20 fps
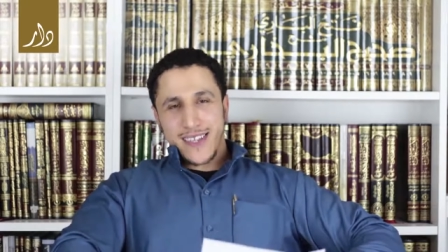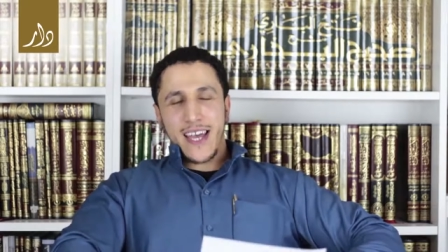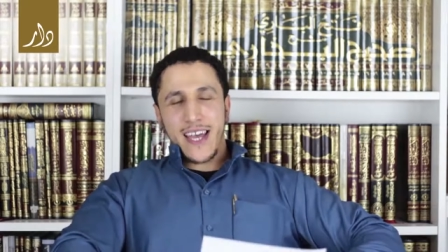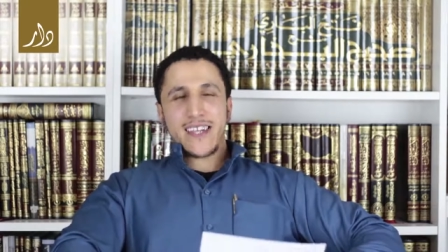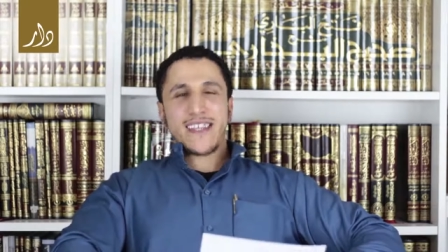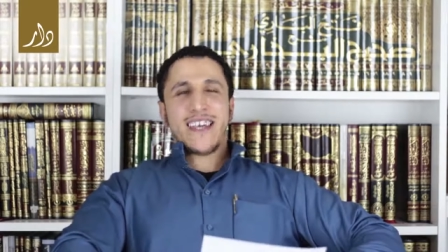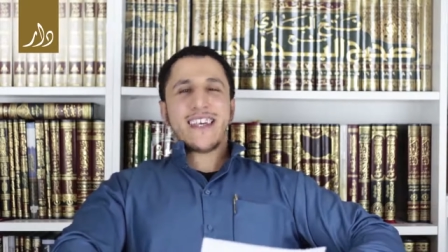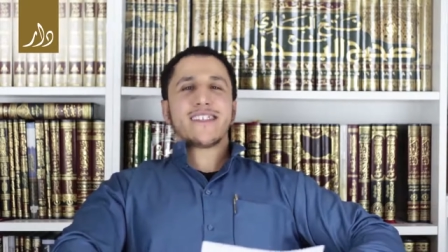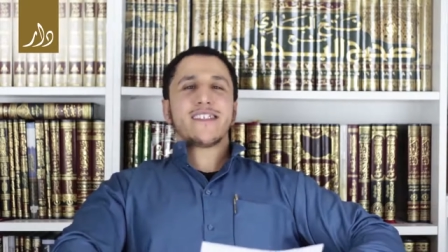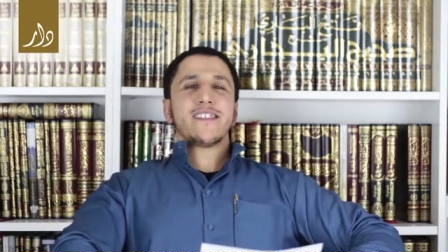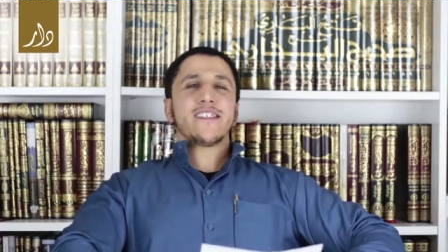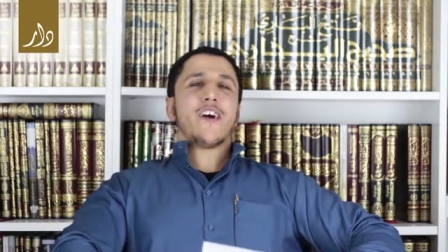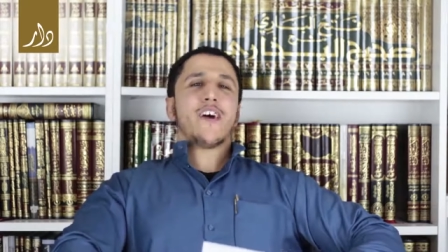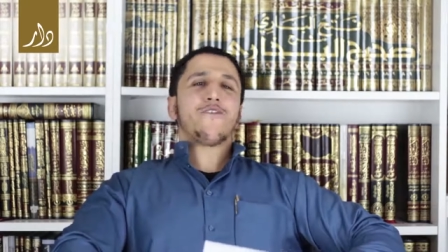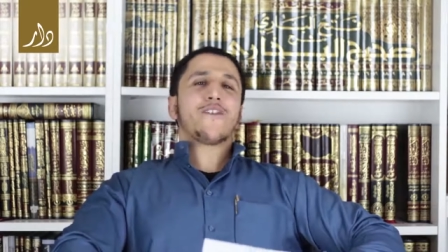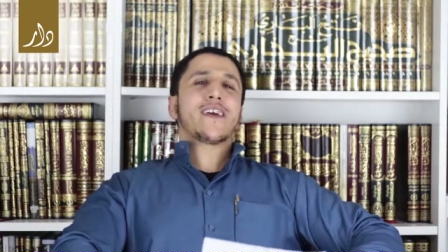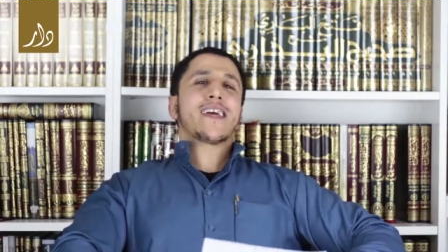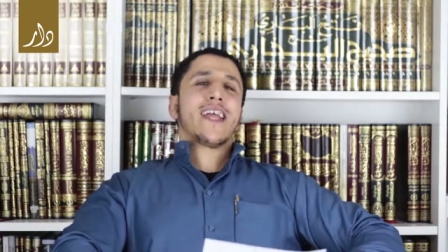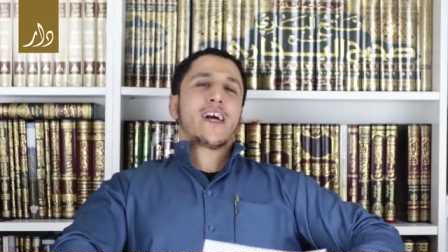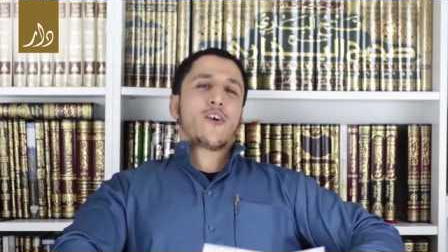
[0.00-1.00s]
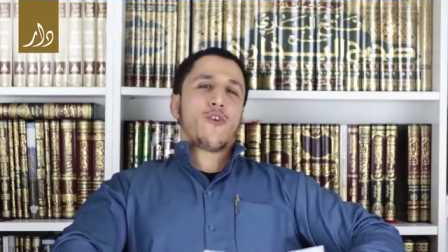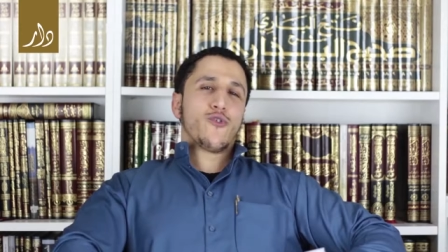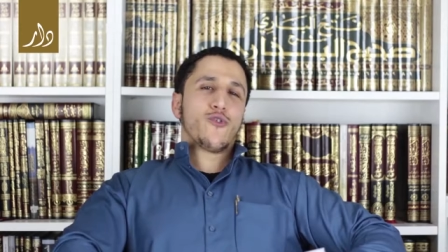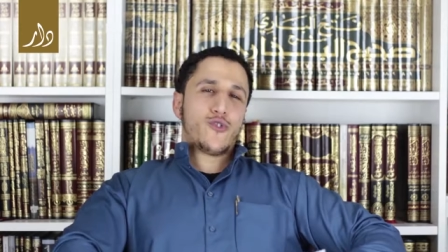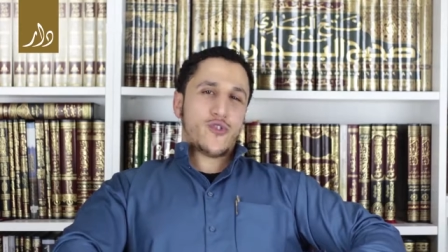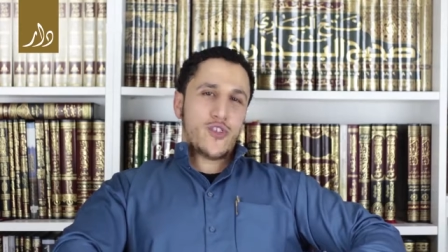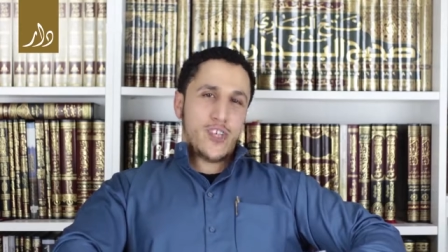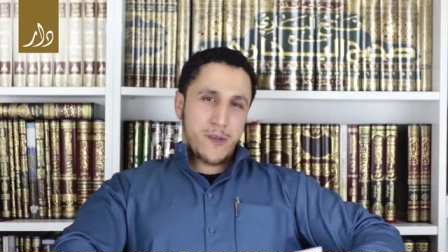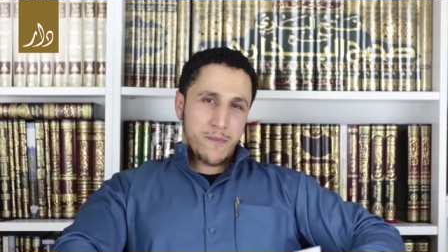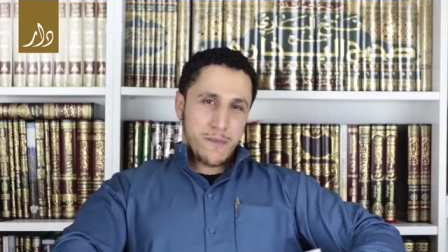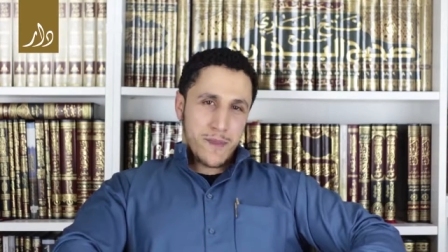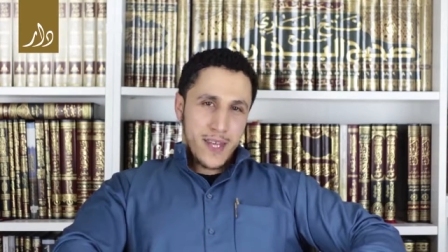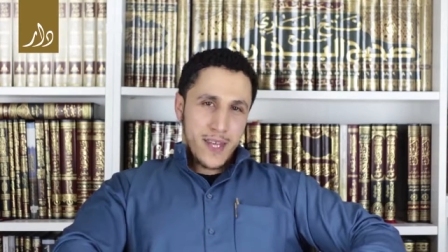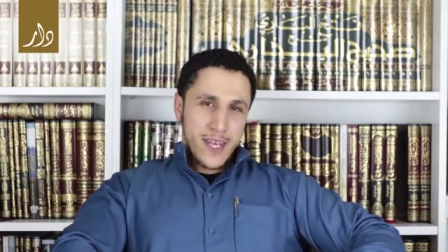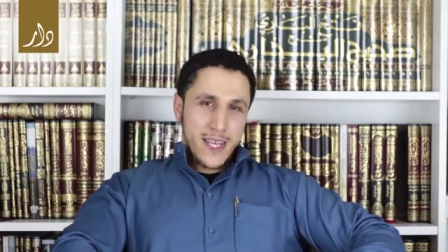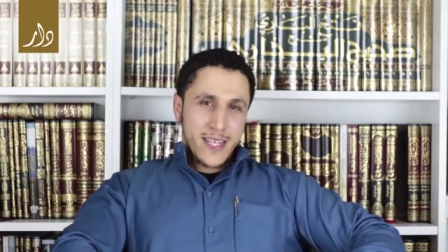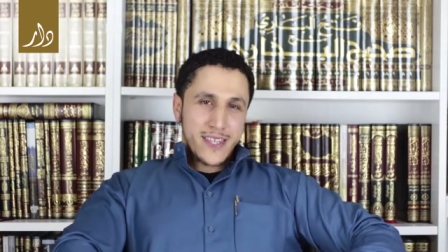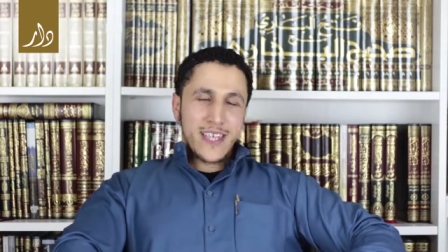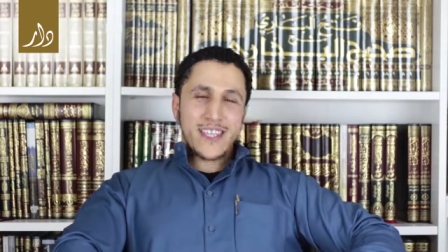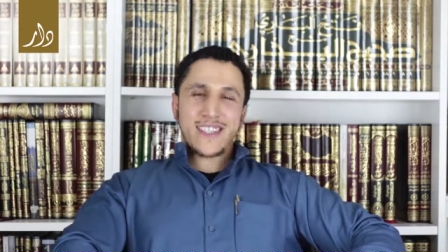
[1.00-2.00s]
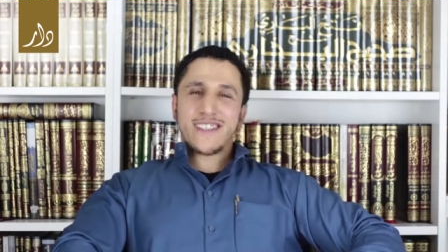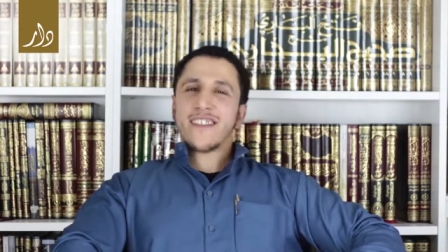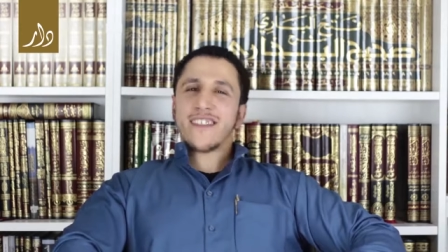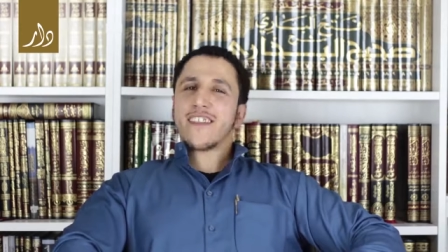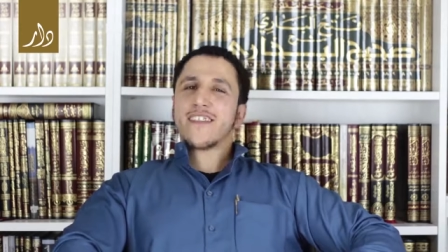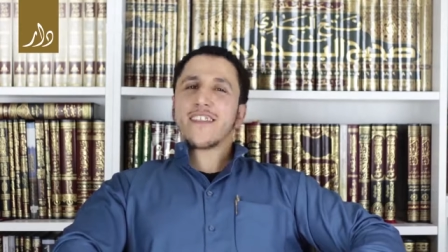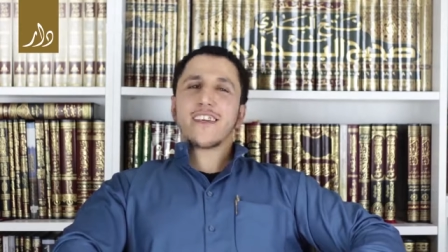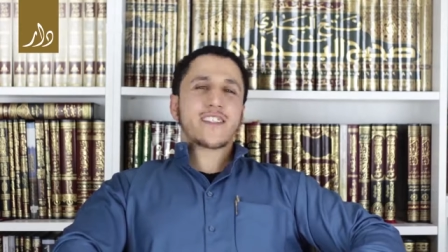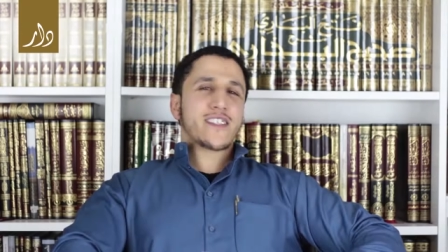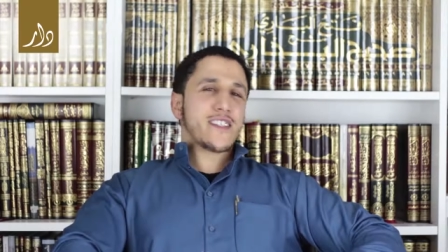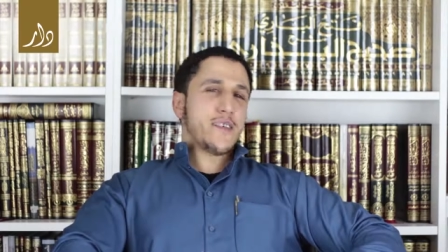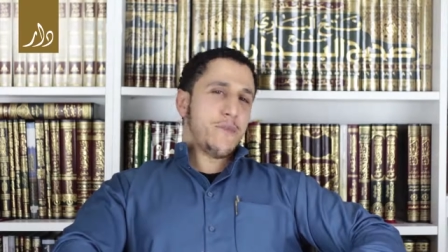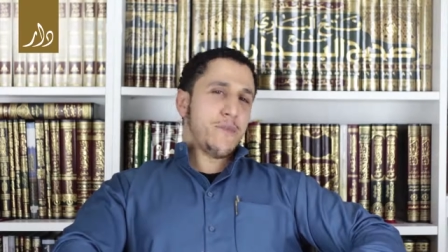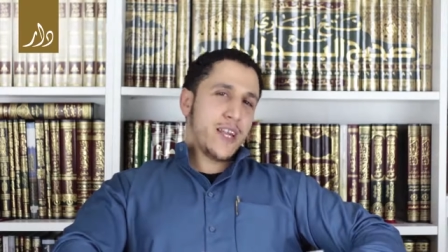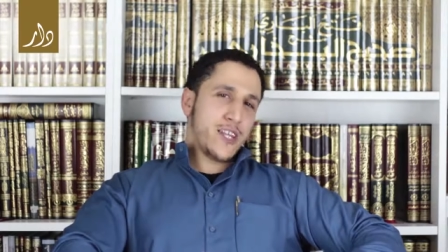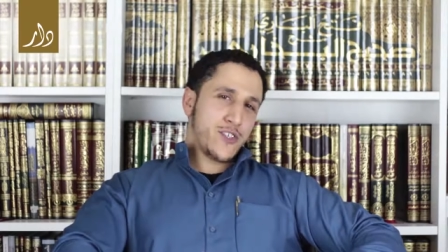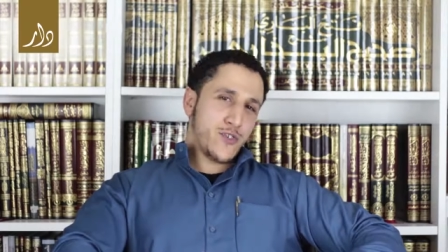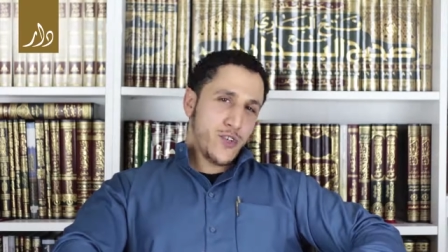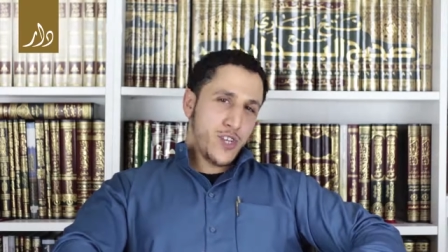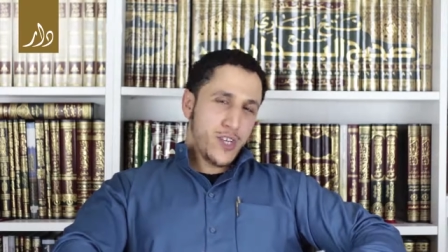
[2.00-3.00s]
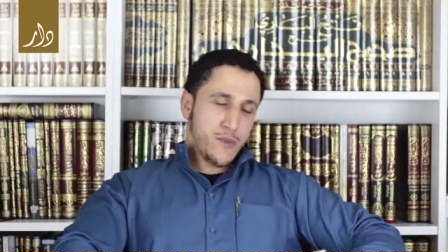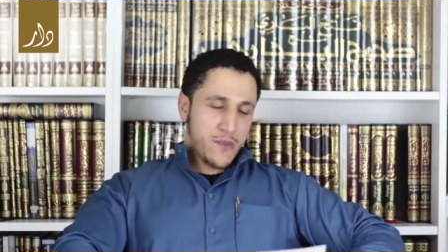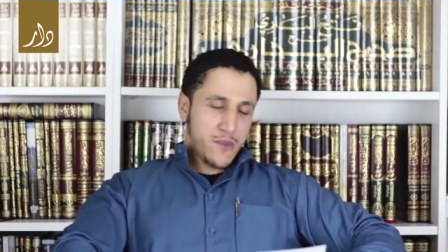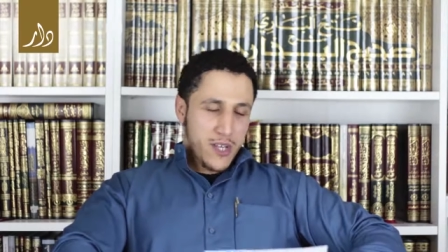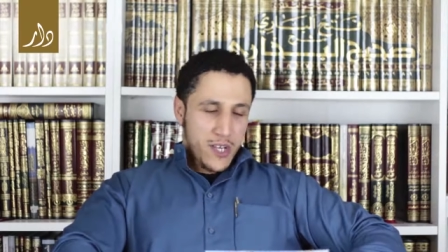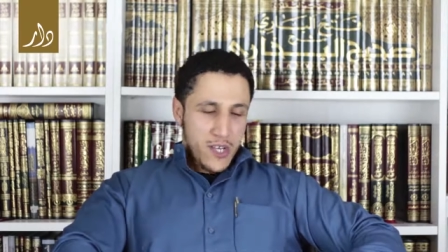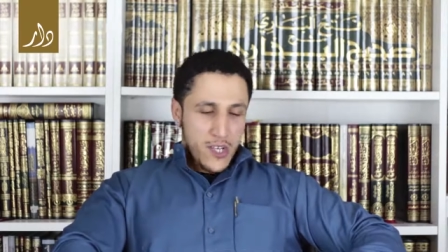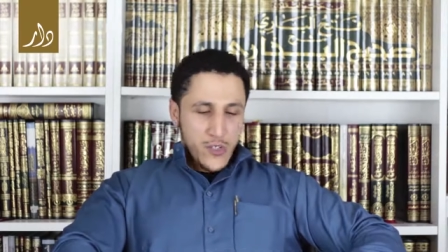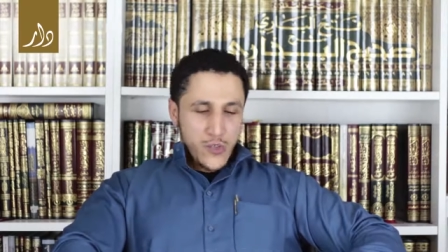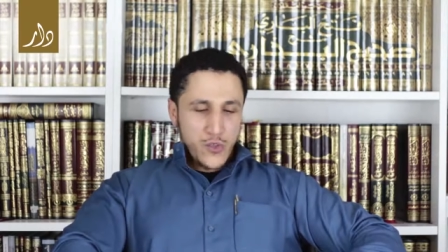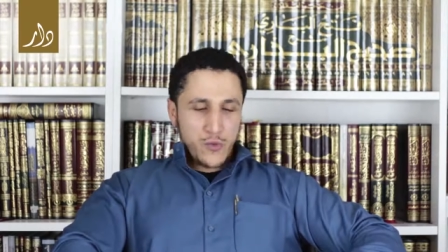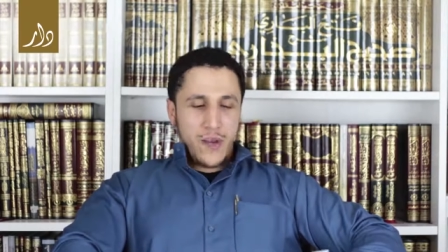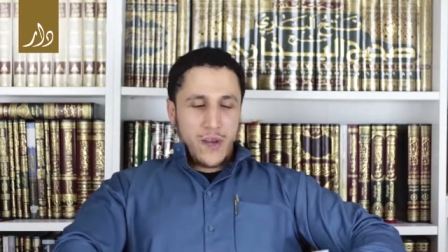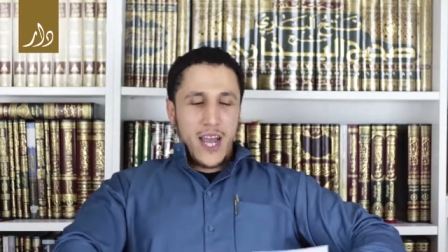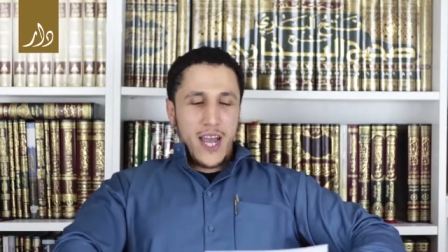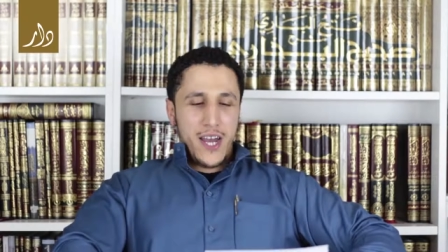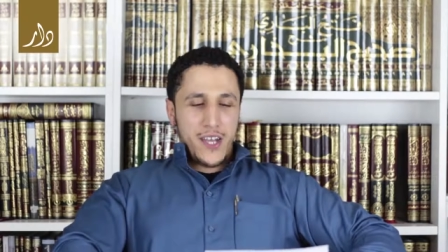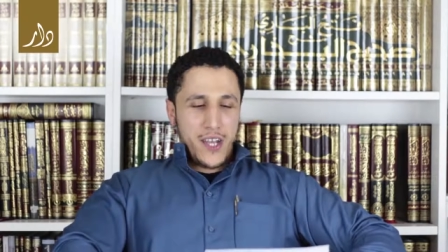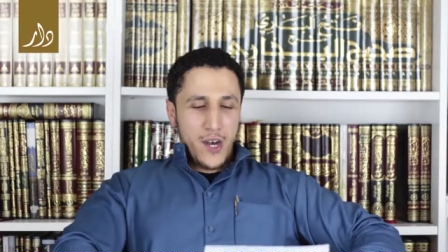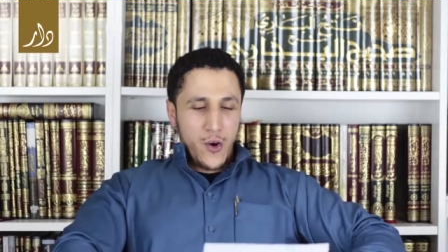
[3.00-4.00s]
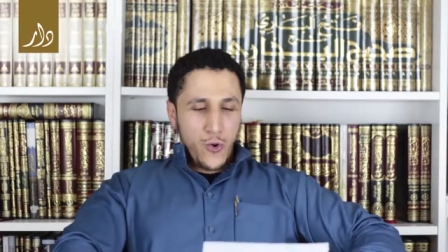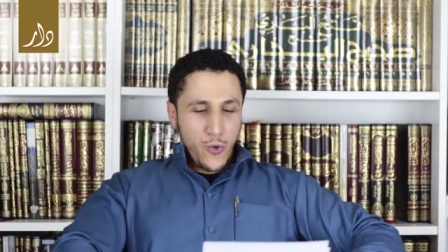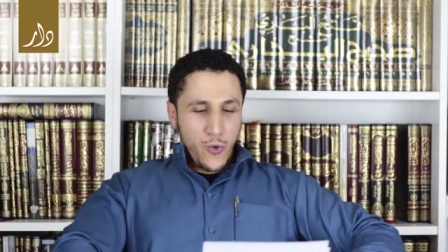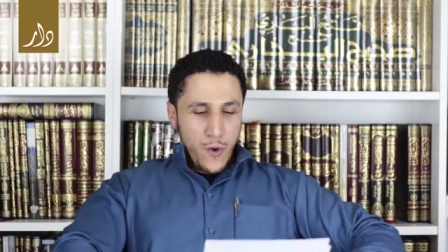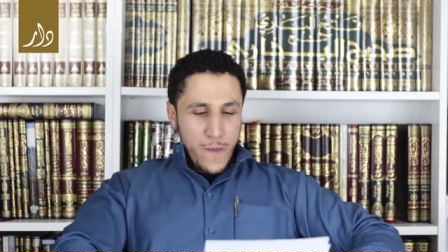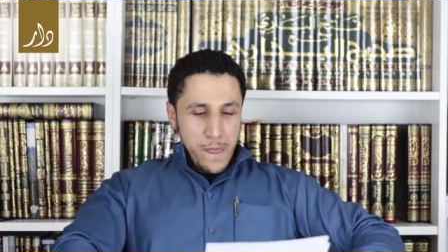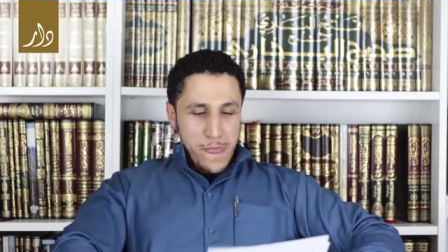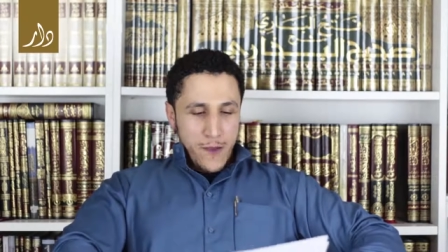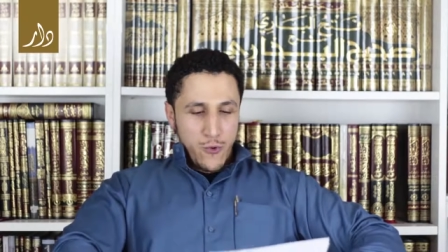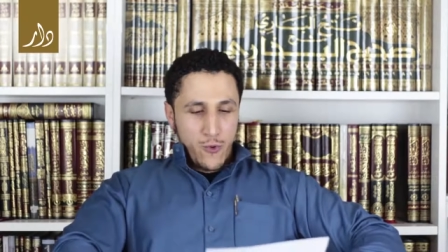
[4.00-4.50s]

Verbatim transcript: that there is nothing like unto Him, there is nothing similar to Him subhanahu